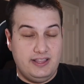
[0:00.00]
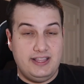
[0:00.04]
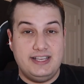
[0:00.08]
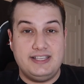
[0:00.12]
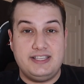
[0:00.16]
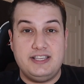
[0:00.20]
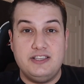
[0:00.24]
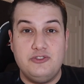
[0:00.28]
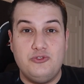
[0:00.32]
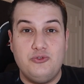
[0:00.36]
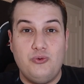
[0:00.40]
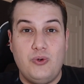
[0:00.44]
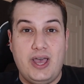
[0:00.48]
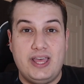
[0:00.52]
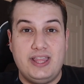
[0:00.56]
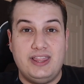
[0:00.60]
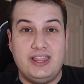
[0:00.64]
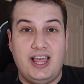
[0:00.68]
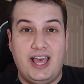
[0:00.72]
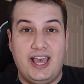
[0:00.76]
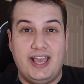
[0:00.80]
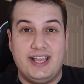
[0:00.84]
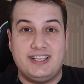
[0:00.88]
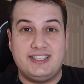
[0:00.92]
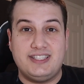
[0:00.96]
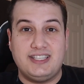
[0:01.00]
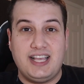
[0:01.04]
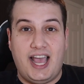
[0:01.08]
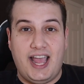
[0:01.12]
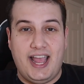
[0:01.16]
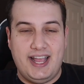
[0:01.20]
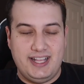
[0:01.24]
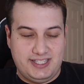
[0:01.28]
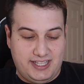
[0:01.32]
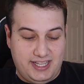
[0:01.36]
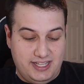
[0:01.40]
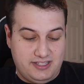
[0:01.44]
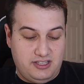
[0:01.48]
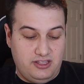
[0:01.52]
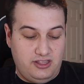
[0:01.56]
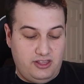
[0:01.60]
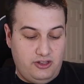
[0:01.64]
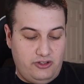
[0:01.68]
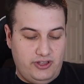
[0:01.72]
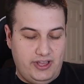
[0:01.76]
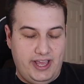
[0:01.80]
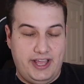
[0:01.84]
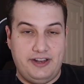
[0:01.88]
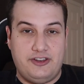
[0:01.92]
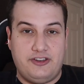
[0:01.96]
This is when like science gets a
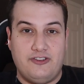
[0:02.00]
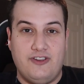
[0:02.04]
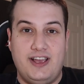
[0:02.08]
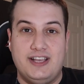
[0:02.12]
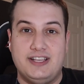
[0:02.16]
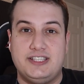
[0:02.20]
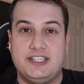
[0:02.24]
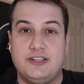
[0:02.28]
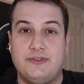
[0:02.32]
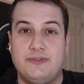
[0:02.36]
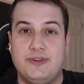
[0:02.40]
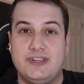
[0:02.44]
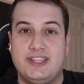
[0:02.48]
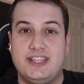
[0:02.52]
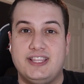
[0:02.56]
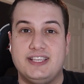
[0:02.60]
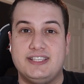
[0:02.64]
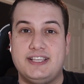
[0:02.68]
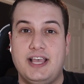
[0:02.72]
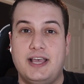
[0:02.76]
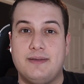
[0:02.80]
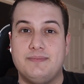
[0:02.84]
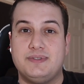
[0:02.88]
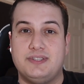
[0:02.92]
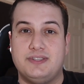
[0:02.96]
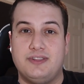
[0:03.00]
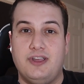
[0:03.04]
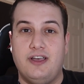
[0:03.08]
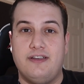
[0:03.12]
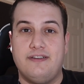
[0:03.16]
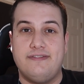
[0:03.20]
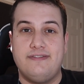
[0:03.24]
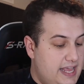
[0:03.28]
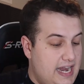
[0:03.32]
little interesting with this hemp stuff.